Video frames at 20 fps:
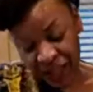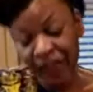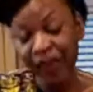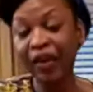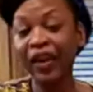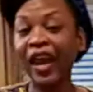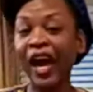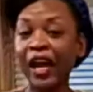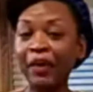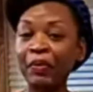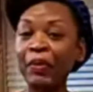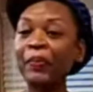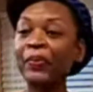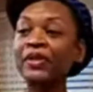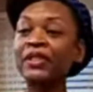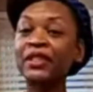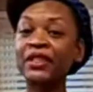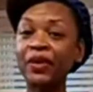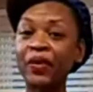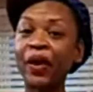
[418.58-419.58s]
So I know a lot of
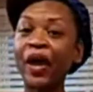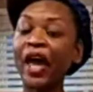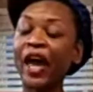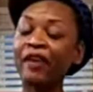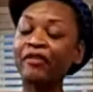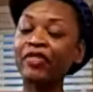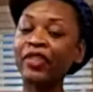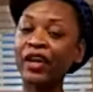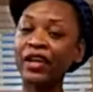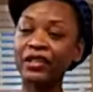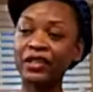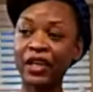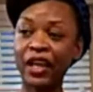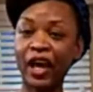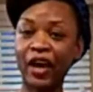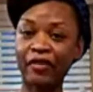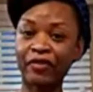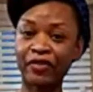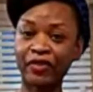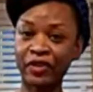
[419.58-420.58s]
people still have theirs
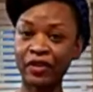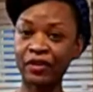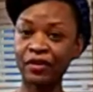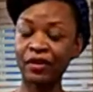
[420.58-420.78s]
left